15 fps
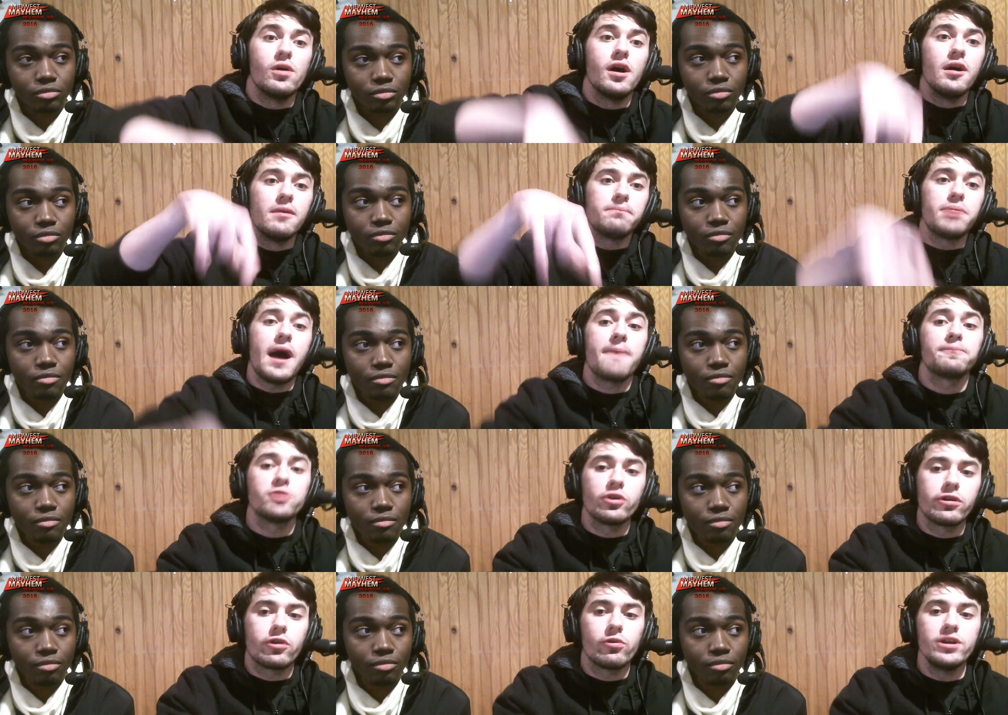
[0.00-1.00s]
Speaker 1: Poplar
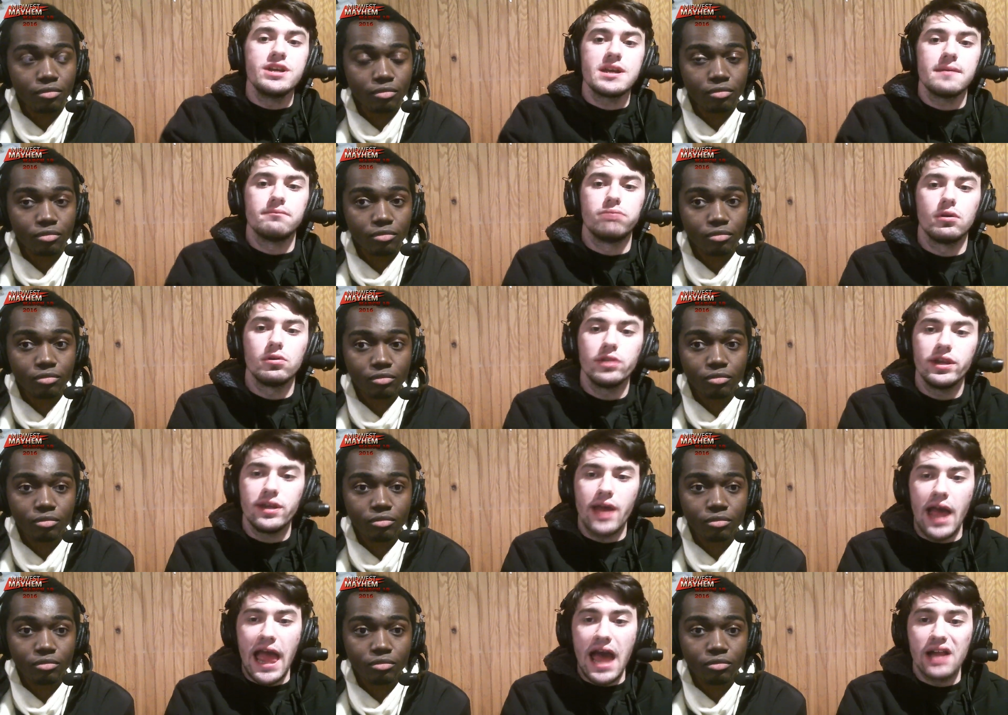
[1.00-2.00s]
Creek Bowling
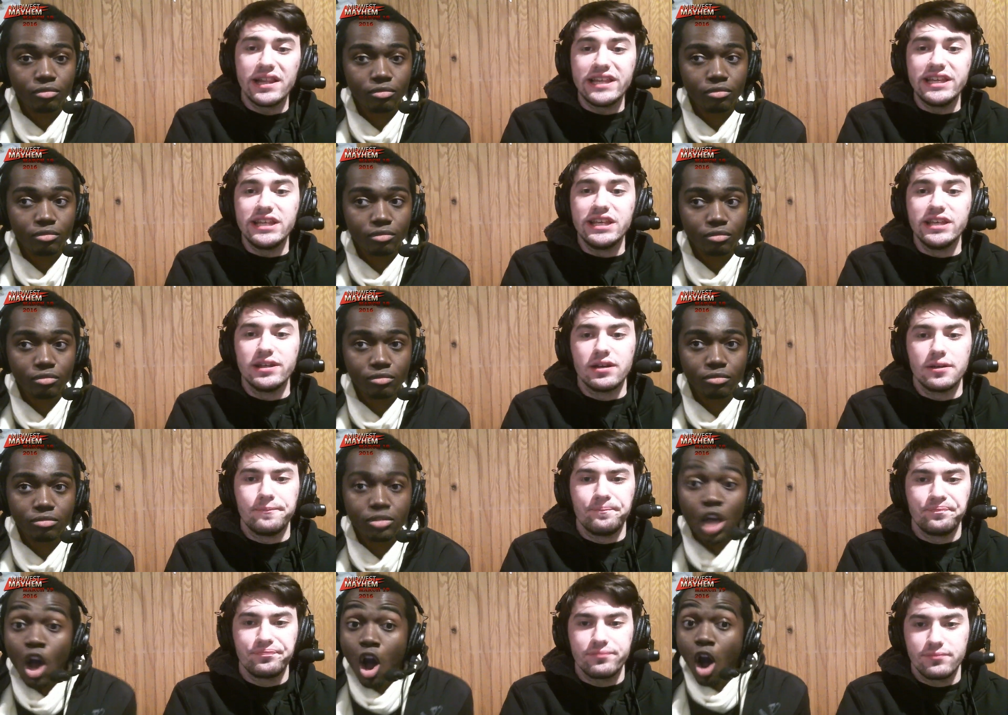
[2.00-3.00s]
Alley.
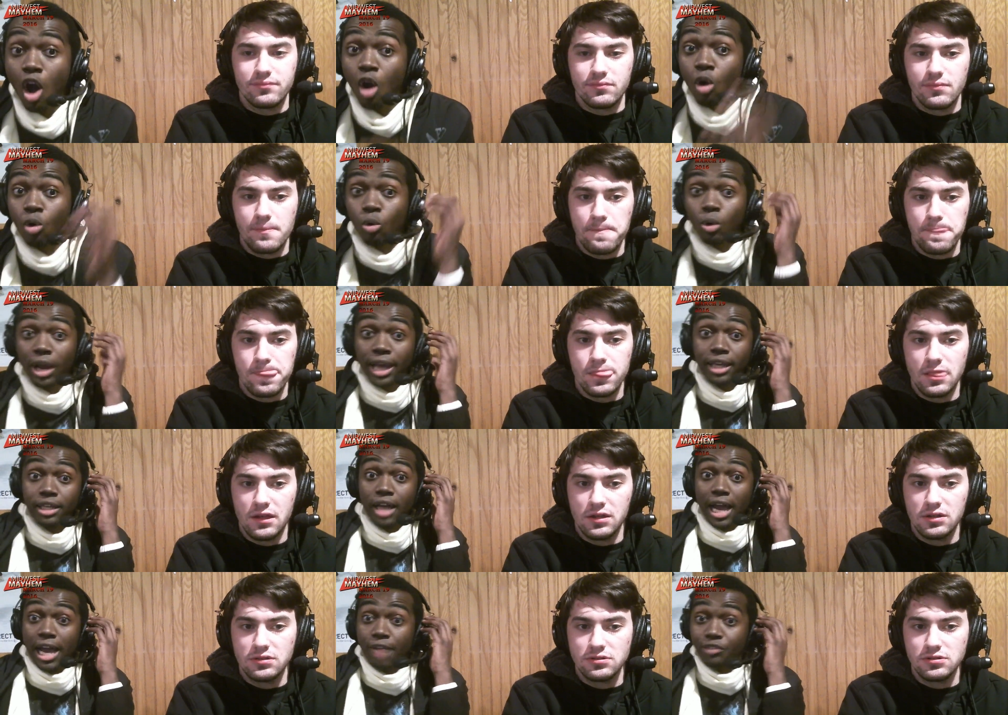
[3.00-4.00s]
Speaker 2: Oh, and I have
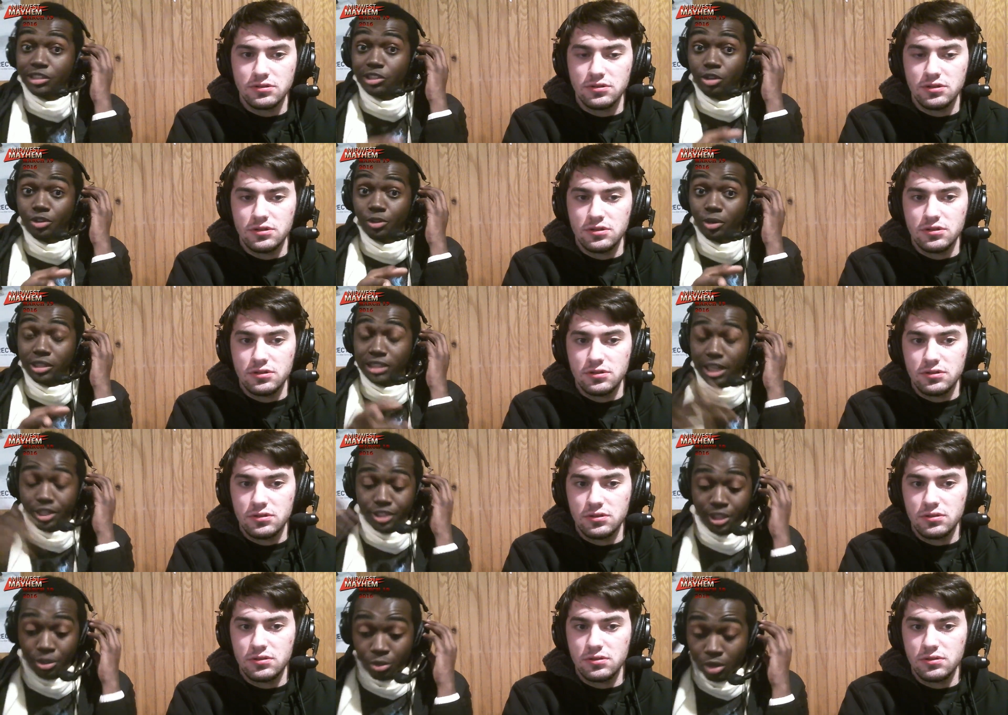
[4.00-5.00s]
to throw a shout out too
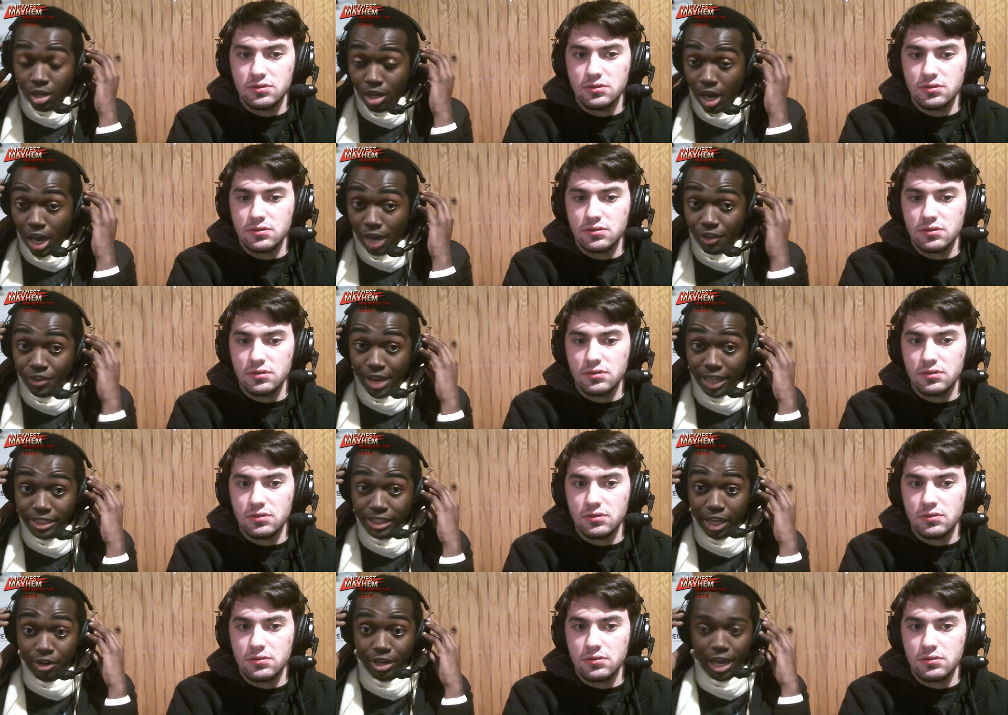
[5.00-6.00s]
on uh, next Saturday.
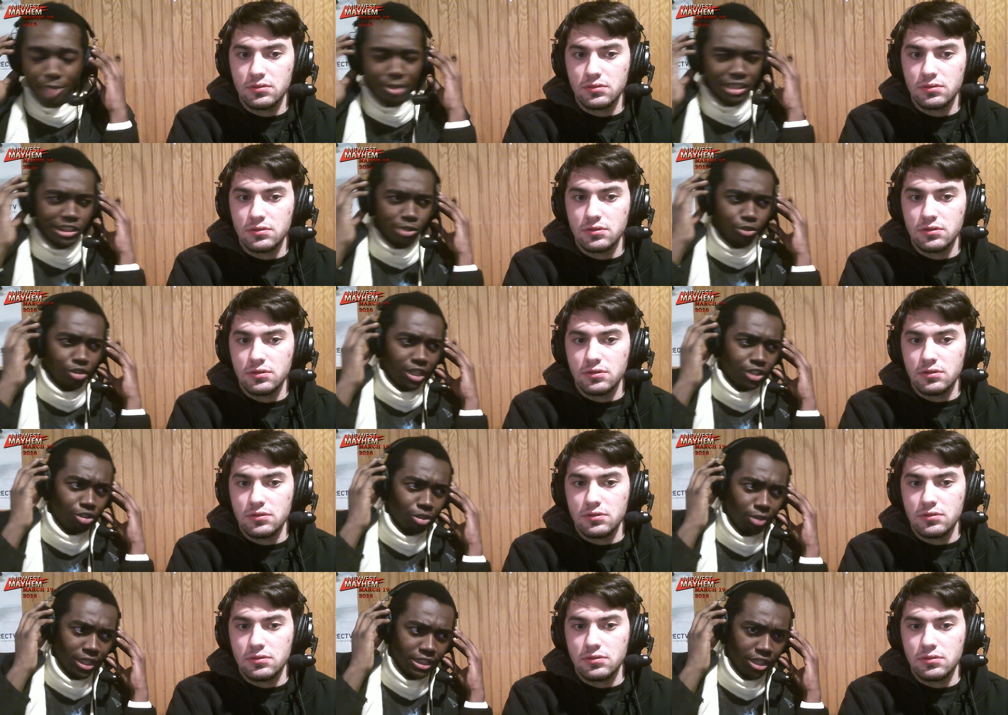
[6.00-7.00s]
I'm not saying you guys are doing next
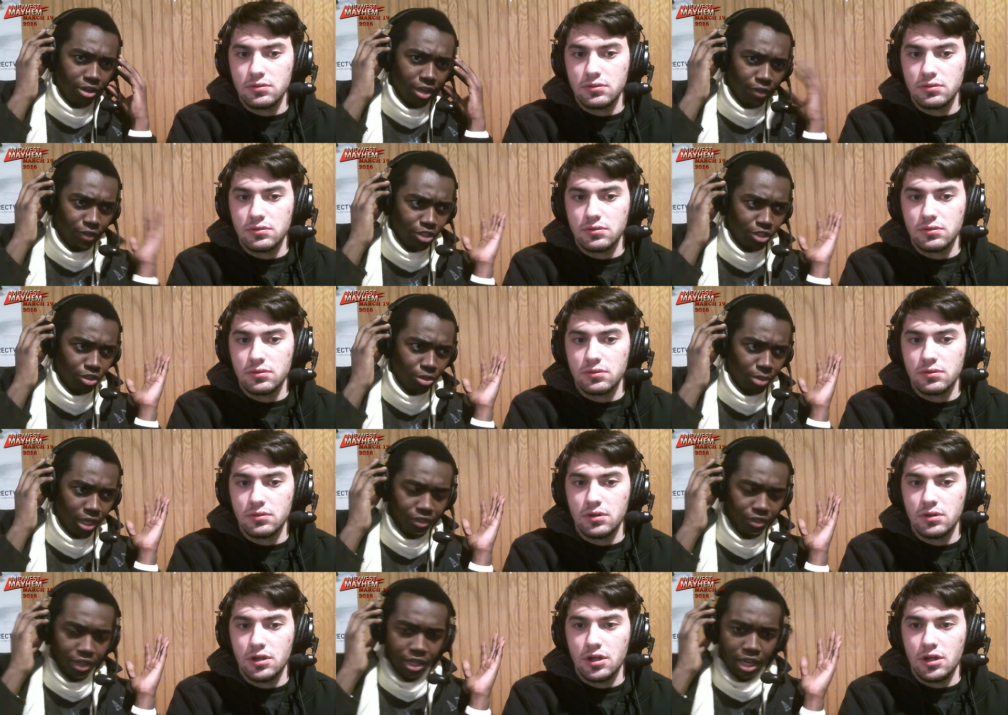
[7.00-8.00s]
Saturday
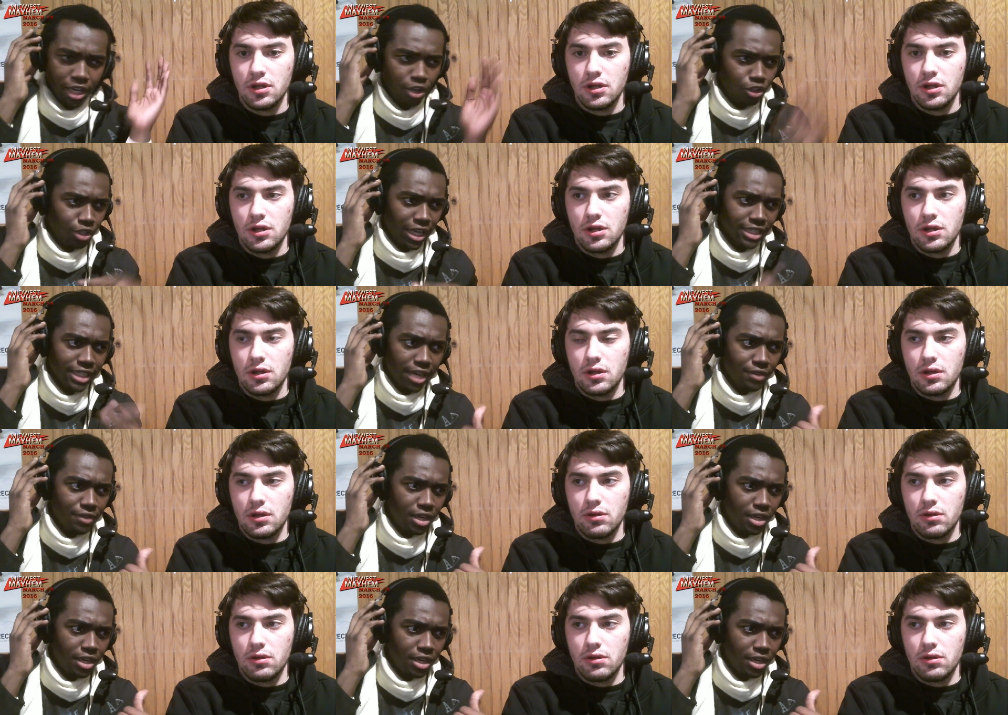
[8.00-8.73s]
I know you guys have. Uh,